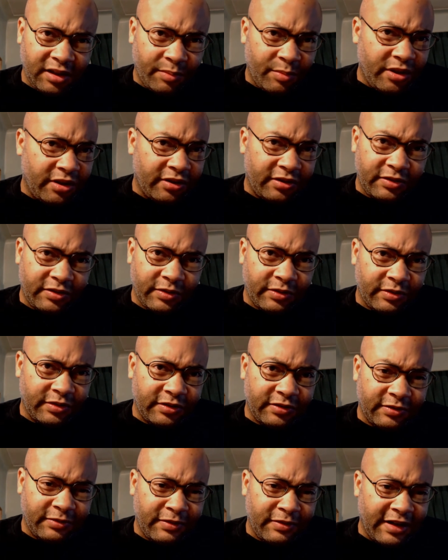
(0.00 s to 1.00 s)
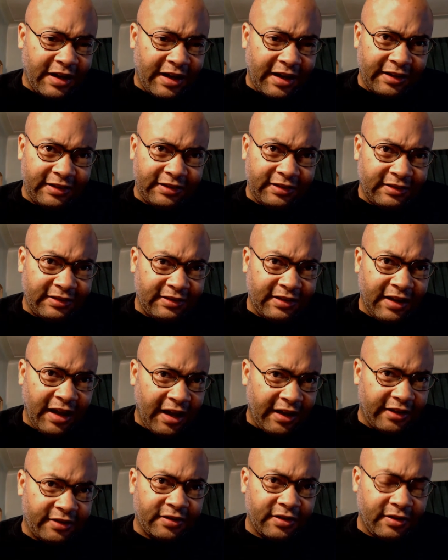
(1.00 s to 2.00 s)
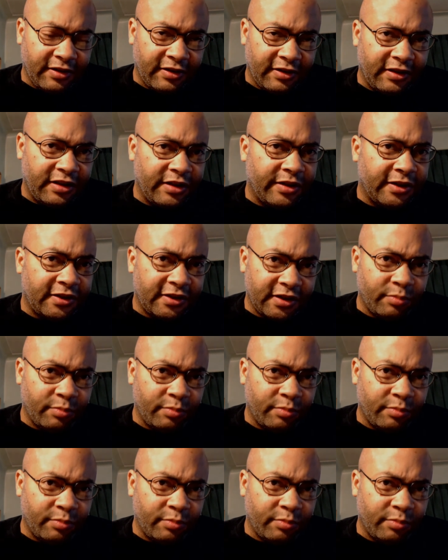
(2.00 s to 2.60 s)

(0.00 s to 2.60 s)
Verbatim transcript: some of the songs are not as good.